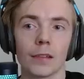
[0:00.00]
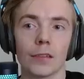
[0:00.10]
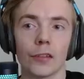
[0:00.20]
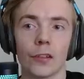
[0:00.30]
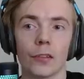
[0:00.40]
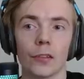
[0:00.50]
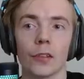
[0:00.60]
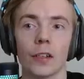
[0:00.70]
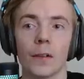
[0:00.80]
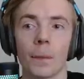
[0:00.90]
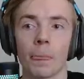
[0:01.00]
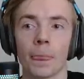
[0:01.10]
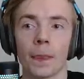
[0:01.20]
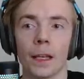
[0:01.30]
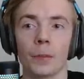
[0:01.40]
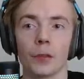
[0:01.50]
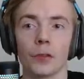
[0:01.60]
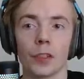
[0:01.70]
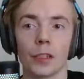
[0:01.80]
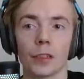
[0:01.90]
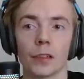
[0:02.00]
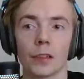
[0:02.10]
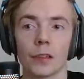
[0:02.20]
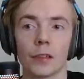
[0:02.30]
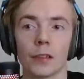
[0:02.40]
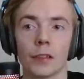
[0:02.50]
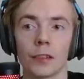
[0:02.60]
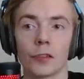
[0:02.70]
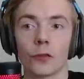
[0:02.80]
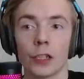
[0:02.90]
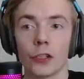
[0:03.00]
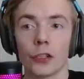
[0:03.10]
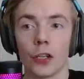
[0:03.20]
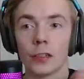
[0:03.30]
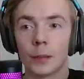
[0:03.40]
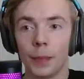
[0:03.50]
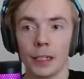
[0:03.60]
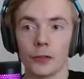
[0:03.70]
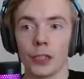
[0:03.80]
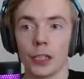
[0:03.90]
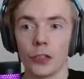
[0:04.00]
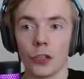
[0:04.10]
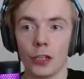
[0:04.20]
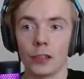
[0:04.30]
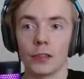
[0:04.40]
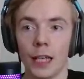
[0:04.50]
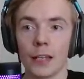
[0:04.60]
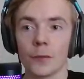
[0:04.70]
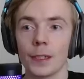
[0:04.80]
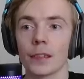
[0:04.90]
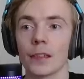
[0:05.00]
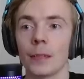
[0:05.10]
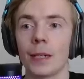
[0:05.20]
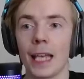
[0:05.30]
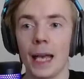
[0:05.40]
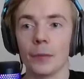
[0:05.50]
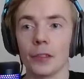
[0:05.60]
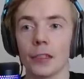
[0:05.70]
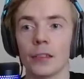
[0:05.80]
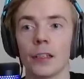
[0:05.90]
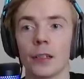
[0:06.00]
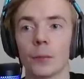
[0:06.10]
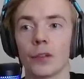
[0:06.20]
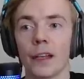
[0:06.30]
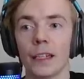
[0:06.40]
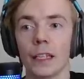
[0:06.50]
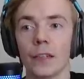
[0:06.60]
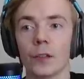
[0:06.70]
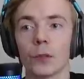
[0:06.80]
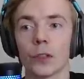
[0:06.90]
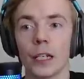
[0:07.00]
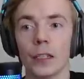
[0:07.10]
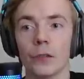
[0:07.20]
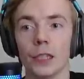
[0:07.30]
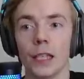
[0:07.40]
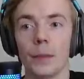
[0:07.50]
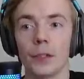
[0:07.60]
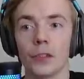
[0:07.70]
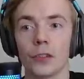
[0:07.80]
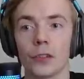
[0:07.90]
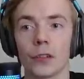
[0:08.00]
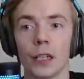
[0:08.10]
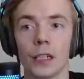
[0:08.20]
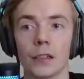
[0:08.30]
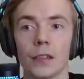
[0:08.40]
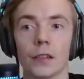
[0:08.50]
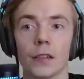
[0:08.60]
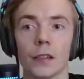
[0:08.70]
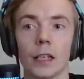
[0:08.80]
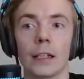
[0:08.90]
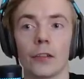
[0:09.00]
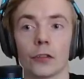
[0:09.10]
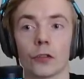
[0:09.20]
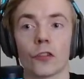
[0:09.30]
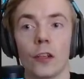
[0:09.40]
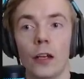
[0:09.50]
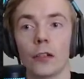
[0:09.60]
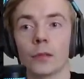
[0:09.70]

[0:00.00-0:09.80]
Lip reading: So I'm using the trick shot, the penetrating shot aspect in my amulet, providing even more AoE damage and another slot on